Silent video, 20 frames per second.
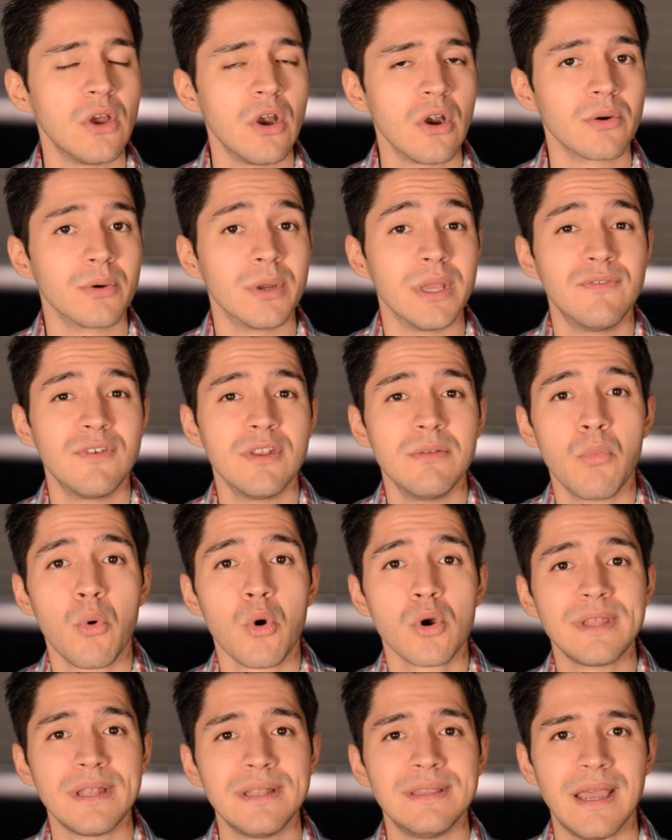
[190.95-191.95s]
or even
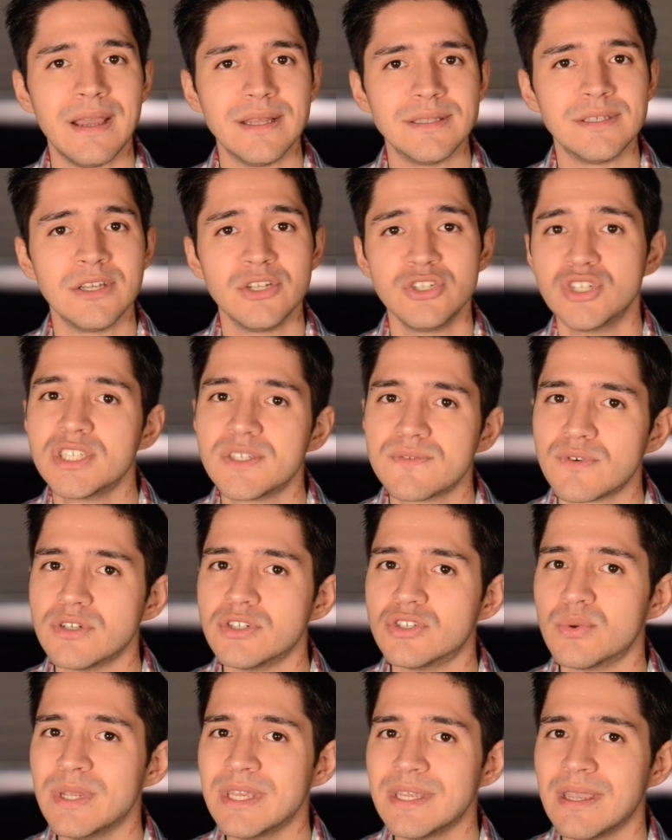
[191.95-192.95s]
more than that, just for
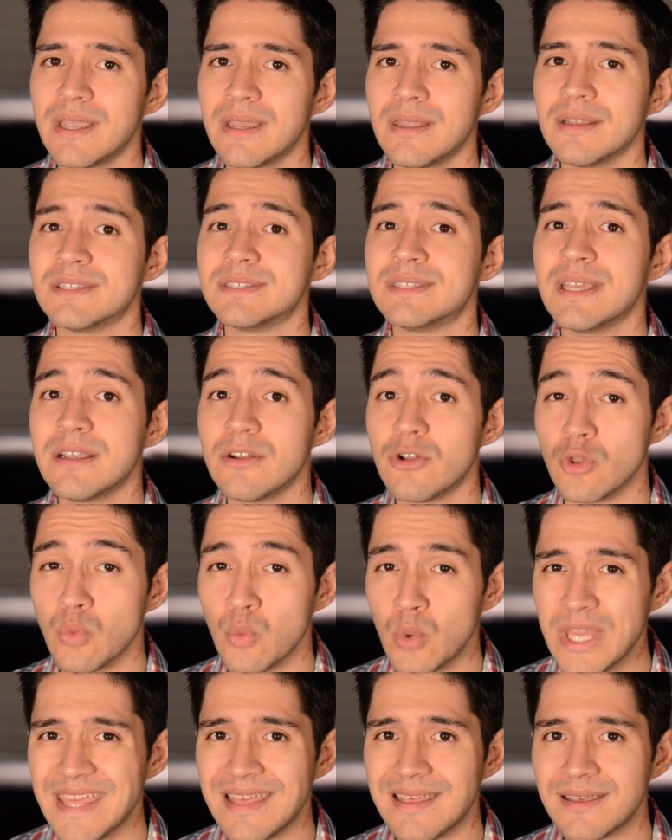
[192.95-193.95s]
drinking in a single
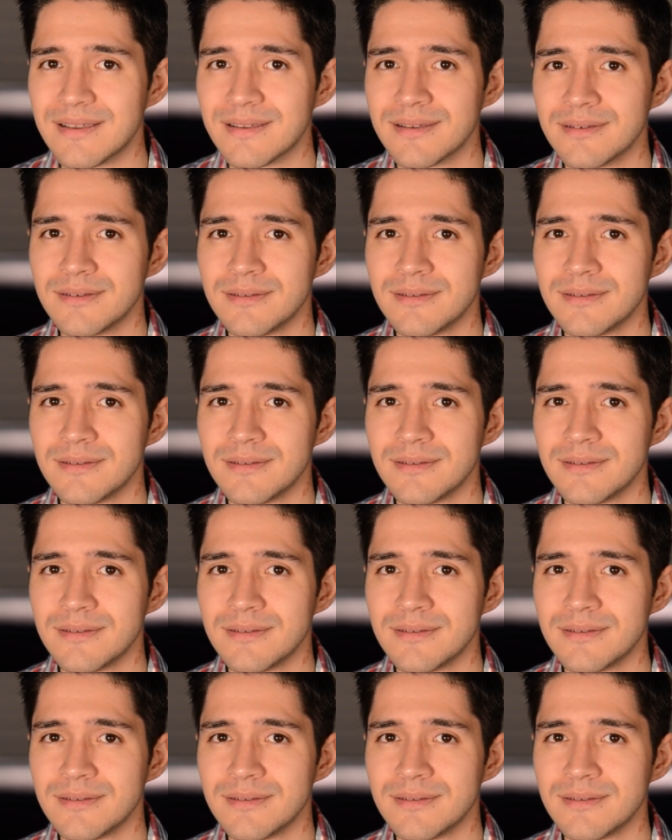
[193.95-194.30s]
week.